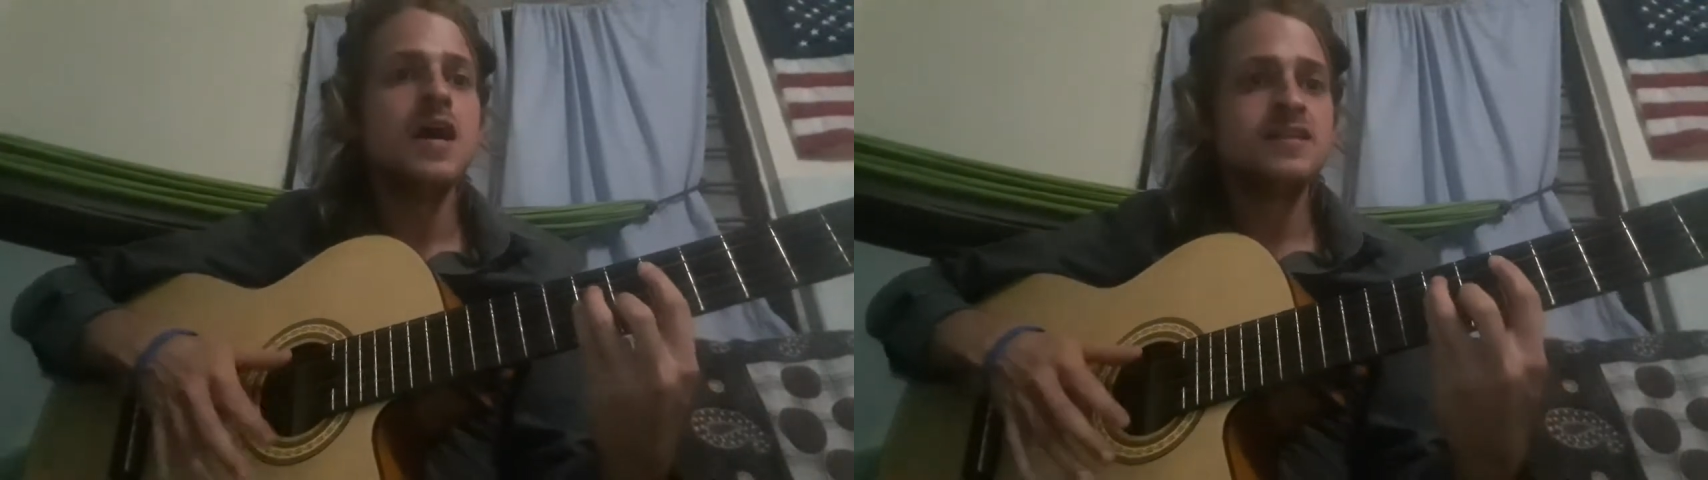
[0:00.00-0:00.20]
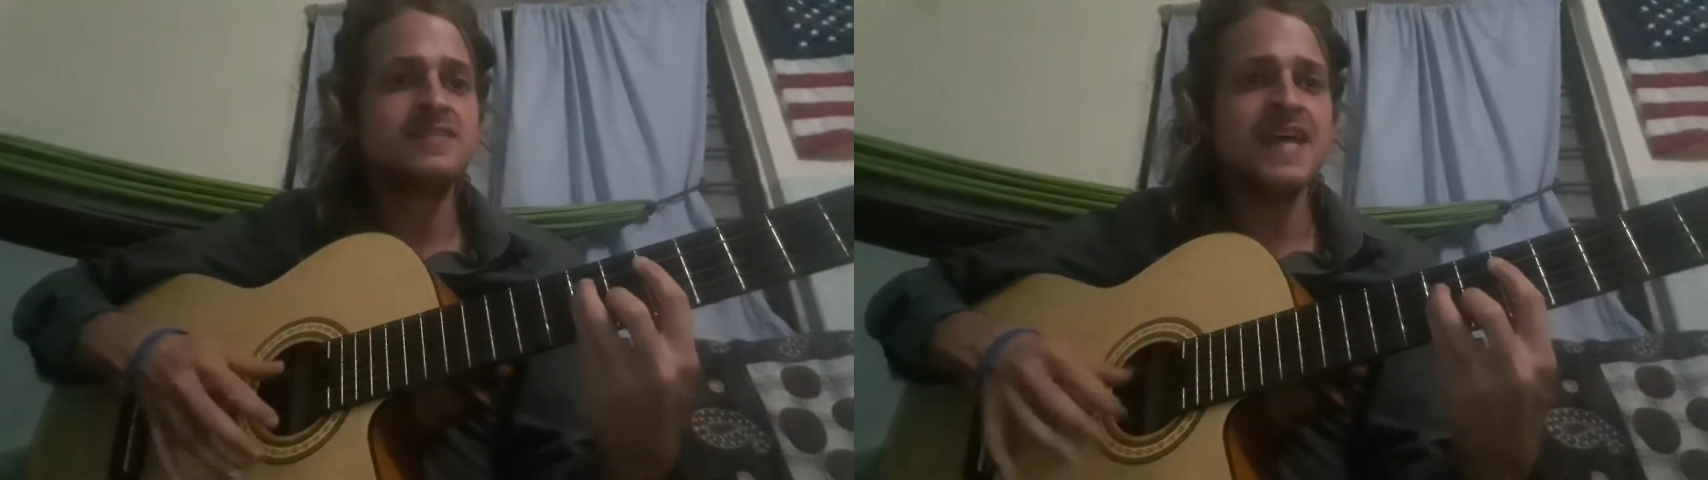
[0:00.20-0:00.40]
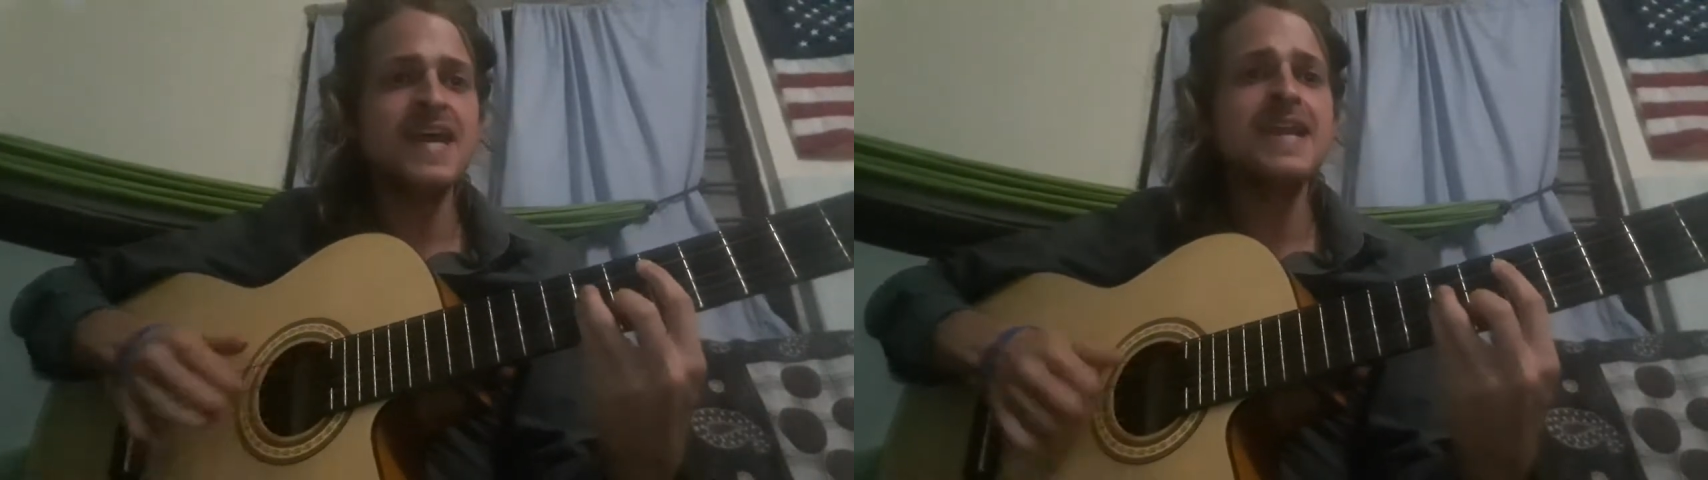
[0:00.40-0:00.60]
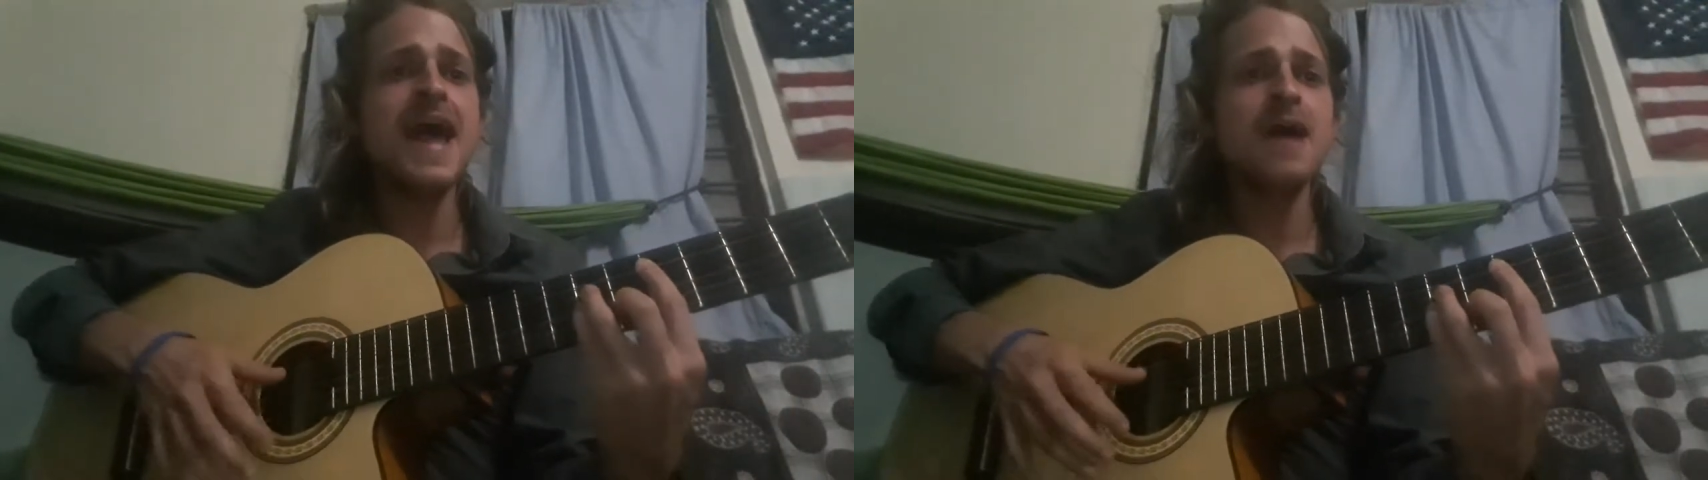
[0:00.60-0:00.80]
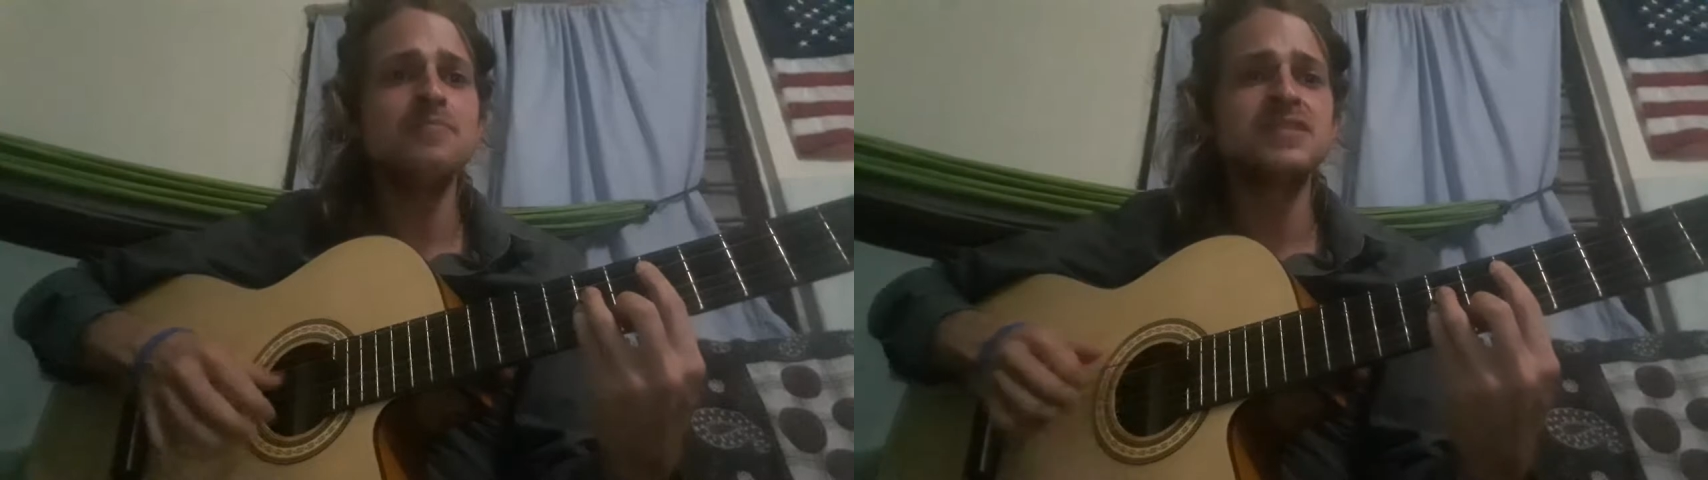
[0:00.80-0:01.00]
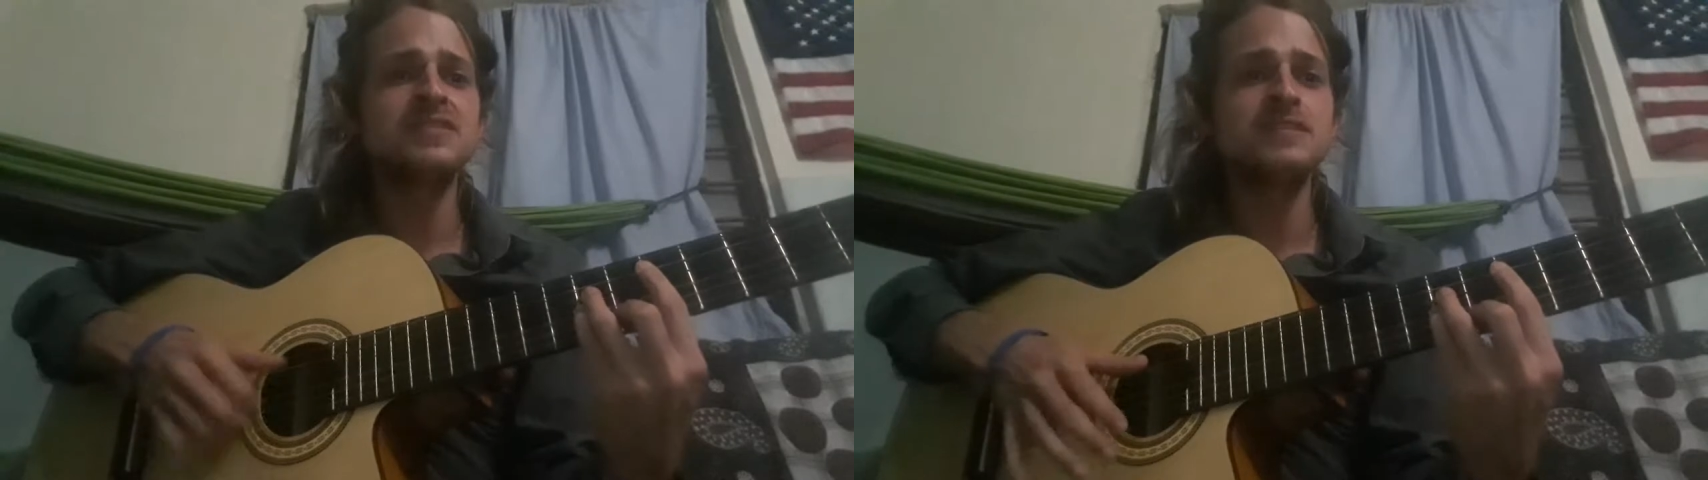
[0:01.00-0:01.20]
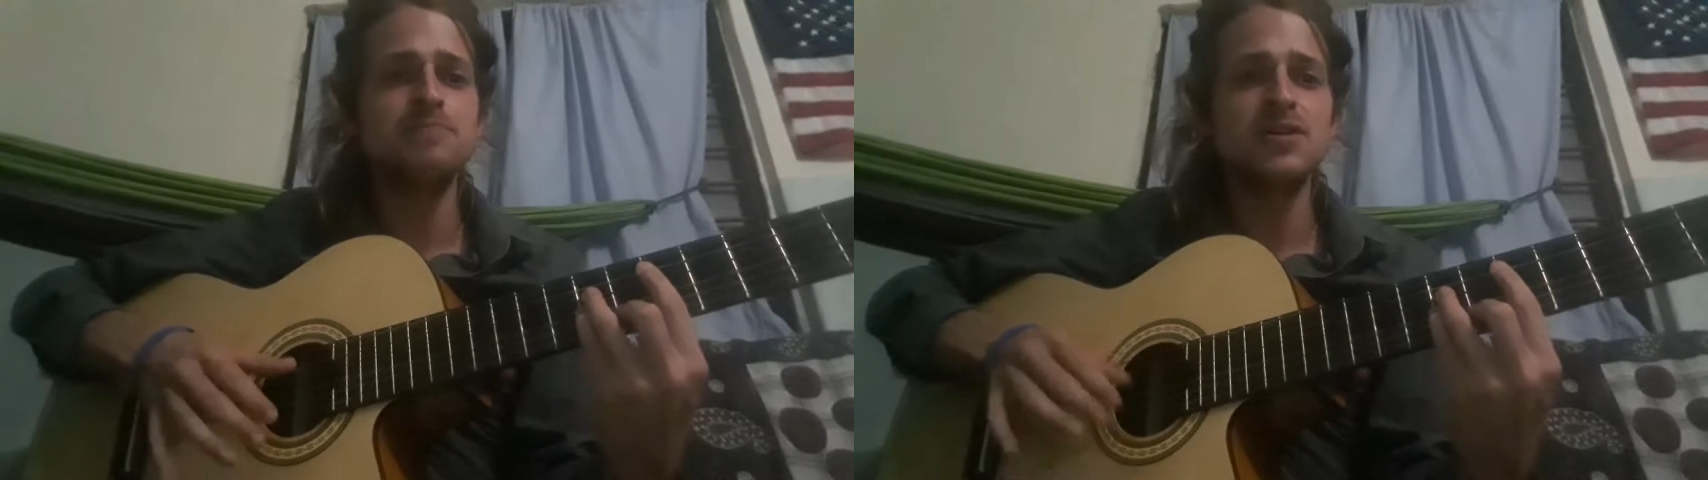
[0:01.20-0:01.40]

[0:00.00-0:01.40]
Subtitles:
Say now, Mrs.